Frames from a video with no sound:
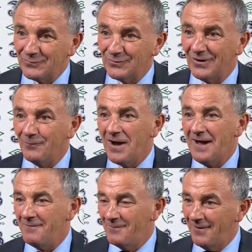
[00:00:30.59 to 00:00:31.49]
but yeah,
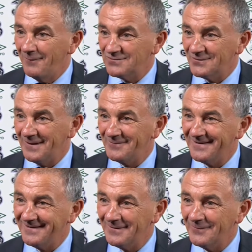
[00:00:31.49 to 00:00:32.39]
we're always unhappy,
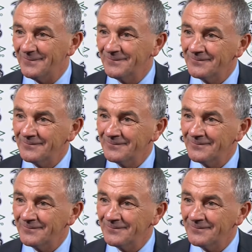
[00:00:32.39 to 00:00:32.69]
you know.